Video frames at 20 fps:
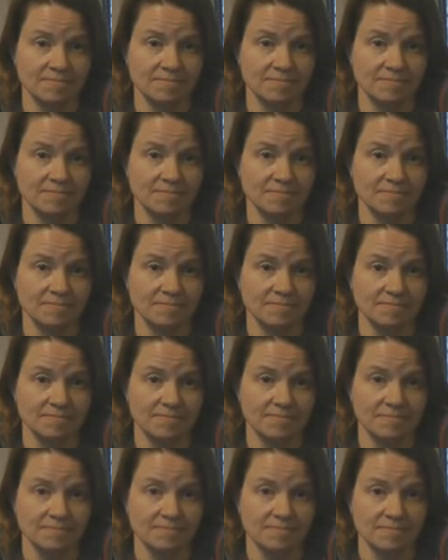
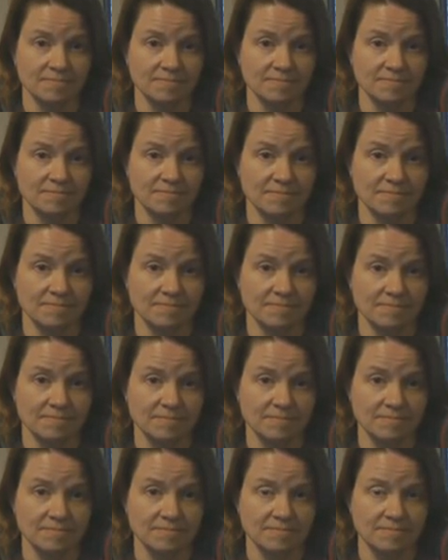
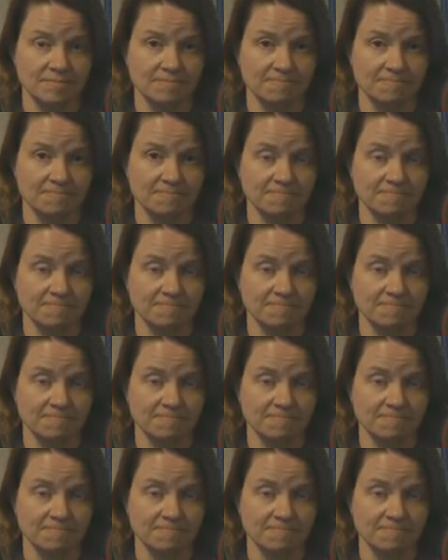The person shown says nothing.